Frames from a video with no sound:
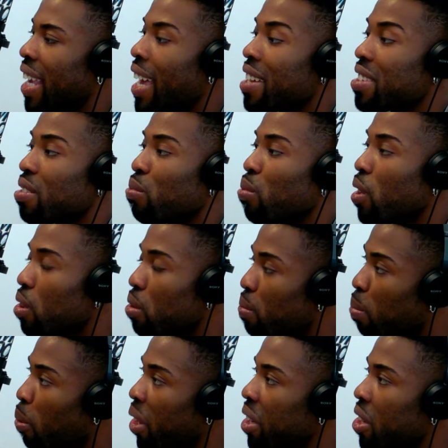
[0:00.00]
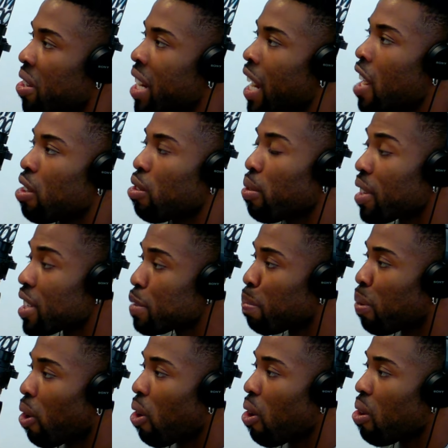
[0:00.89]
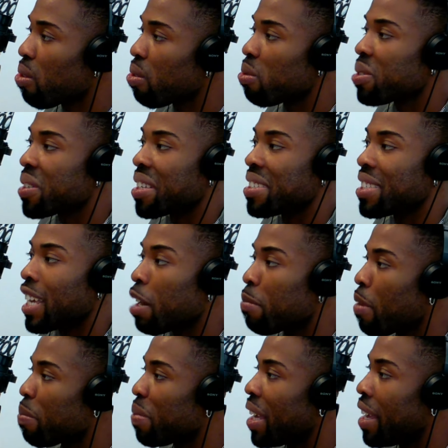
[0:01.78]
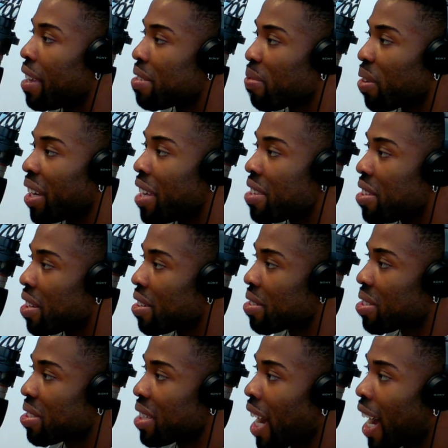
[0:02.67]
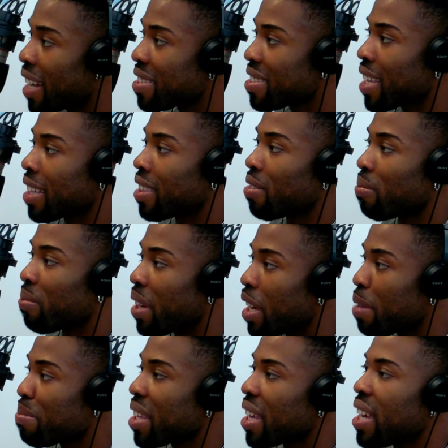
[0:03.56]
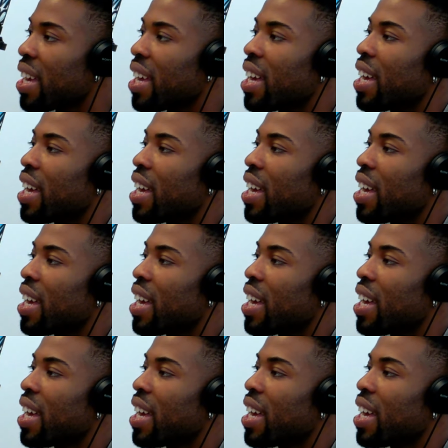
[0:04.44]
He has a real point guard now, Chris Paul, who's going to set him up for easier shots at the rim.